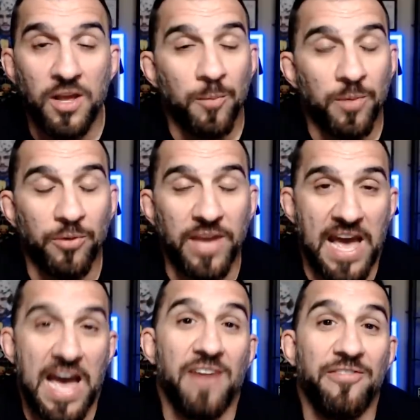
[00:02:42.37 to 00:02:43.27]
but we
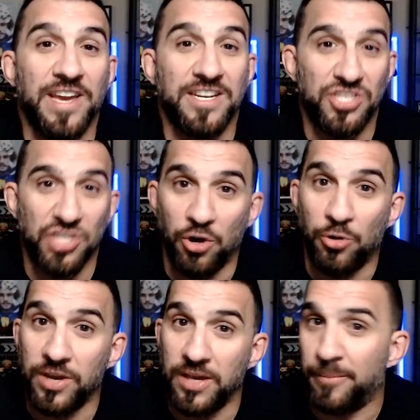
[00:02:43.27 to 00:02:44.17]
have a
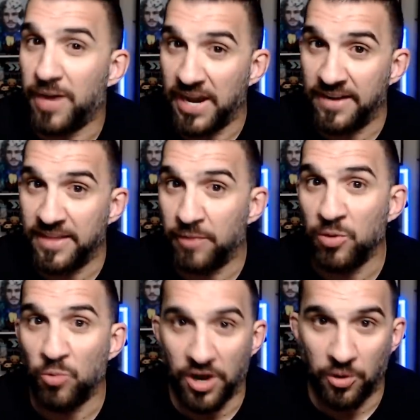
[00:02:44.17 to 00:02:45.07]
show in mind that we
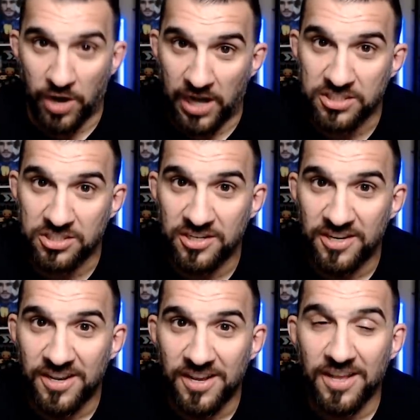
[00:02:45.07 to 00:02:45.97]
want to watch
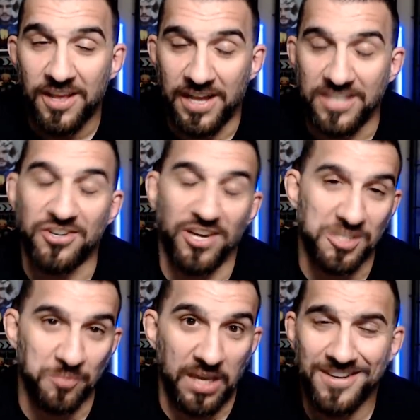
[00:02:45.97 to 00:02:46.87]
and
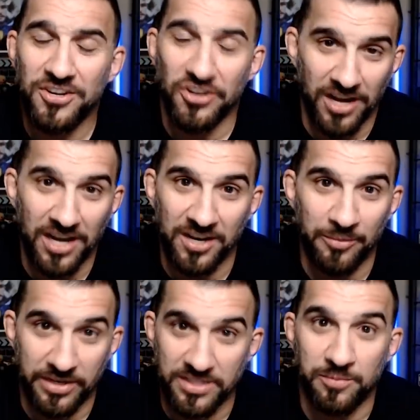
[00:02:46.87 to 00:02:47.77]
trust me, you're not going to
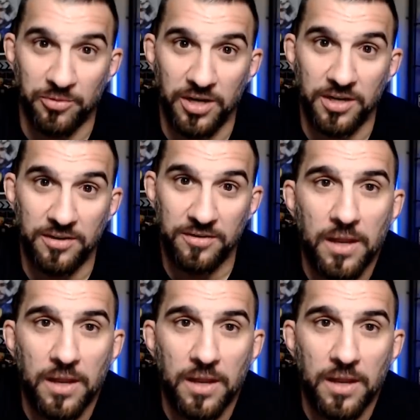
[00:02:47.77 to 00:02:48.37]
be disappointed.